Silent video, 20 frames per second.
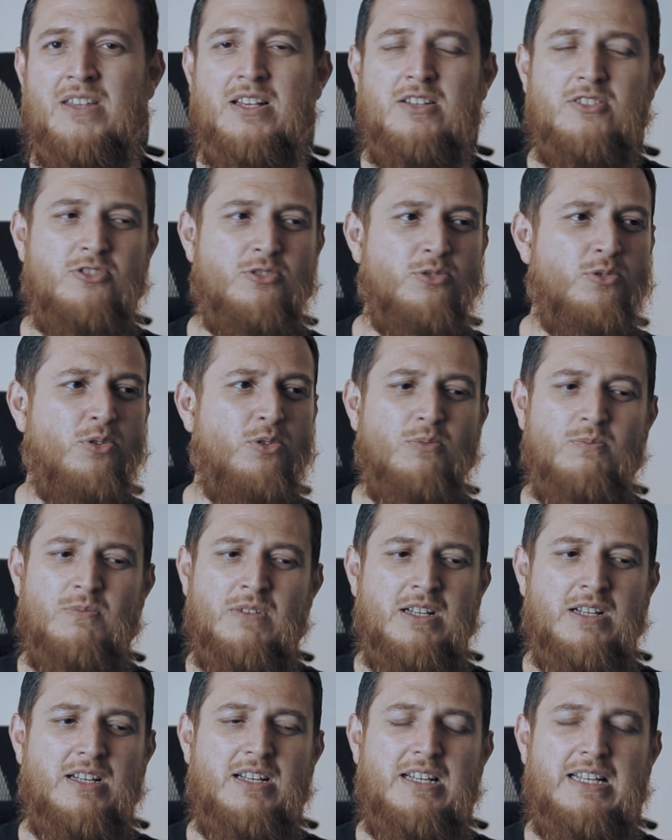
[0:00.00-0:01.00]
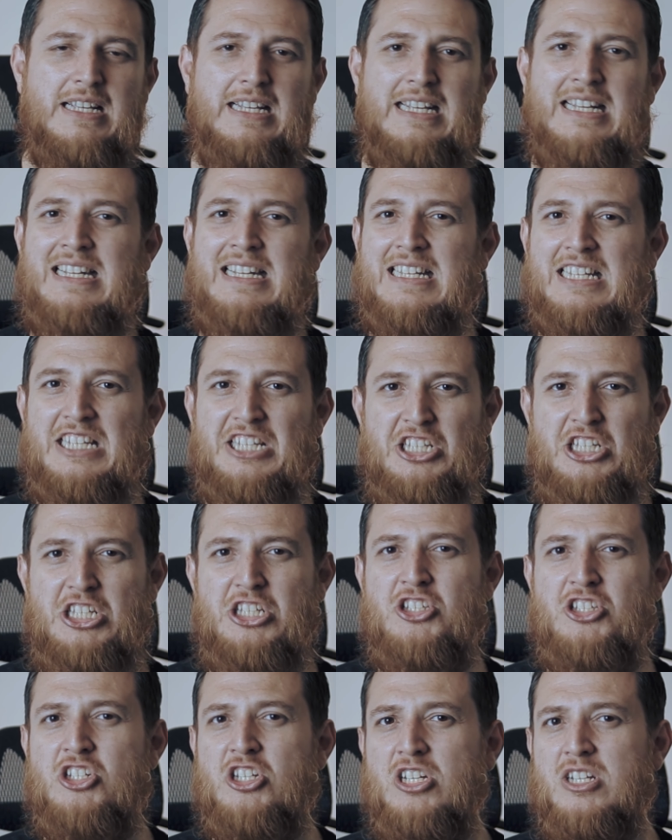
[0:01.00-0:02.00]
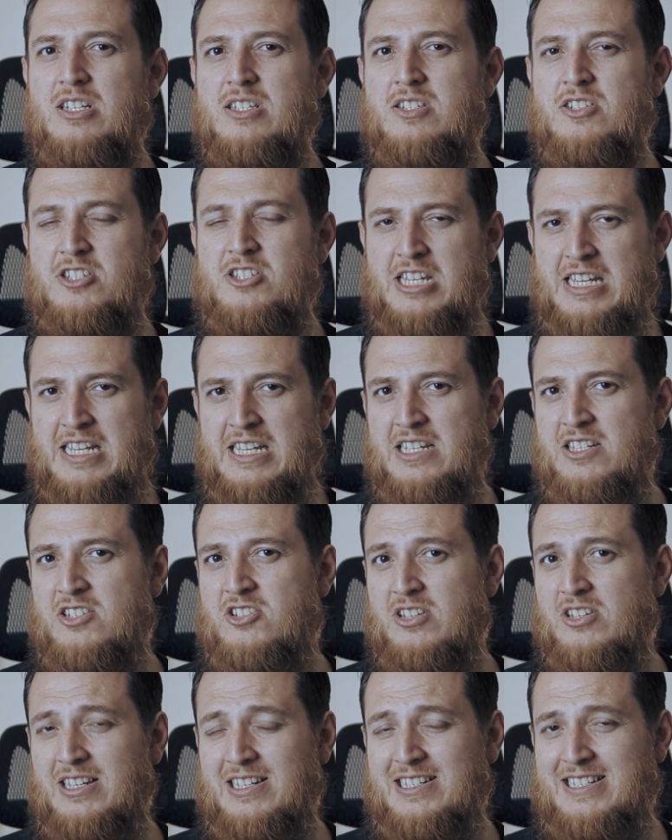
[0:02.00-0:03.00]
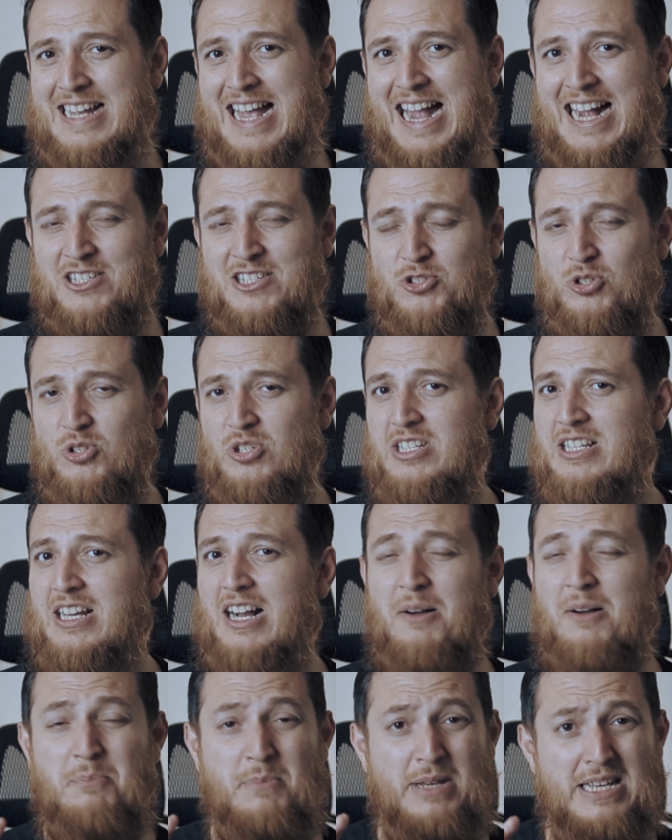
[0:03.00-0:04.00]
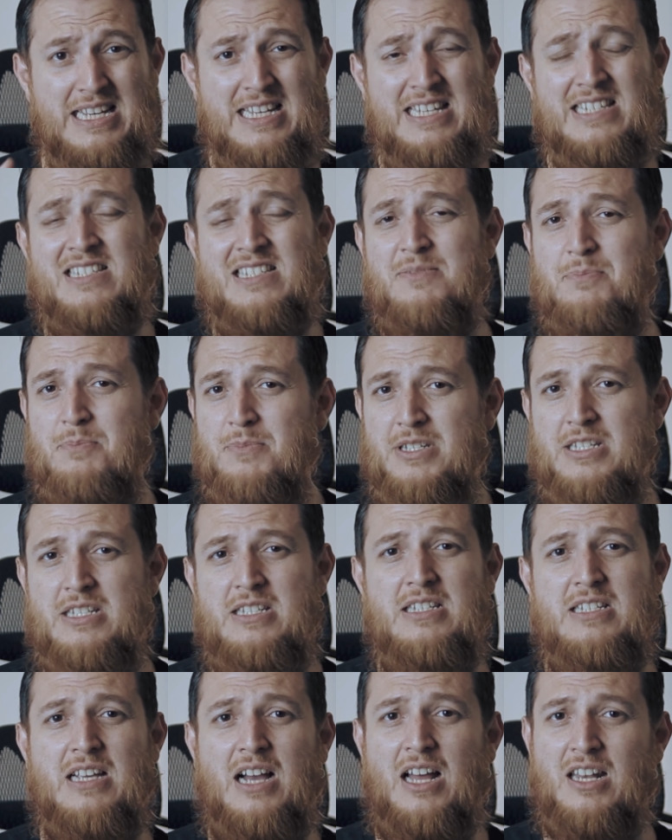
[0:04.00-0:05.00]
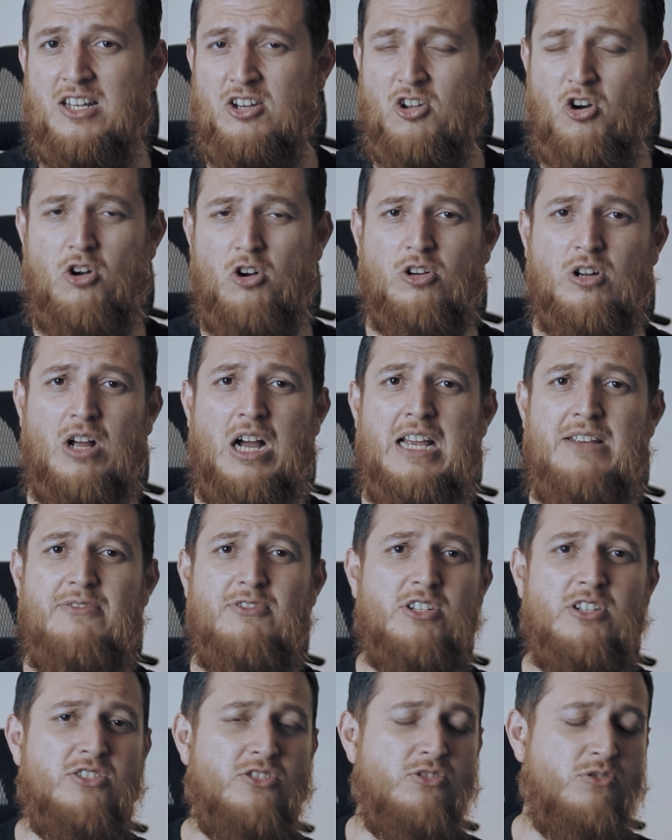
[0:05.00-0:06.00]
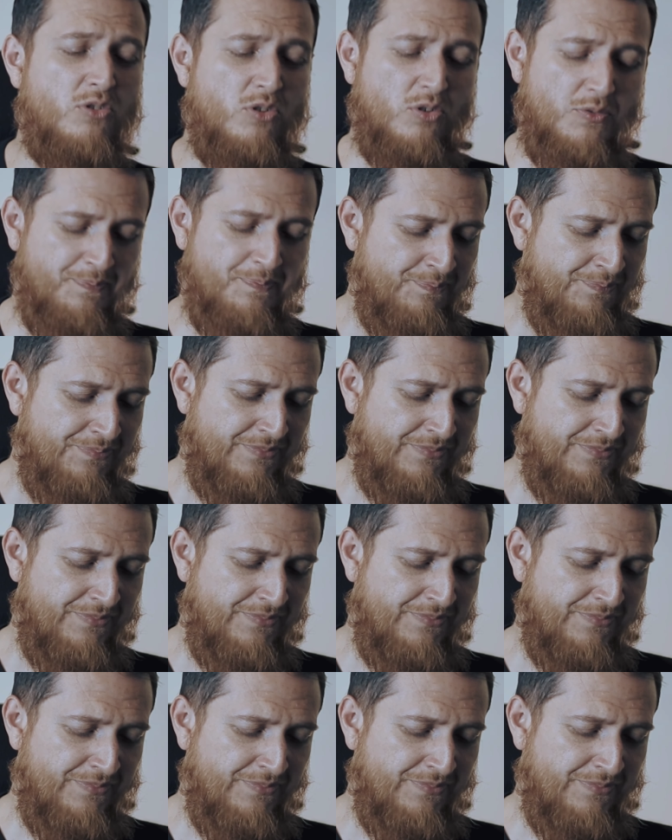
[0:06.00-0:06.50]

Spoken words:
So in each stage, it actually amazed me a lot. I was, you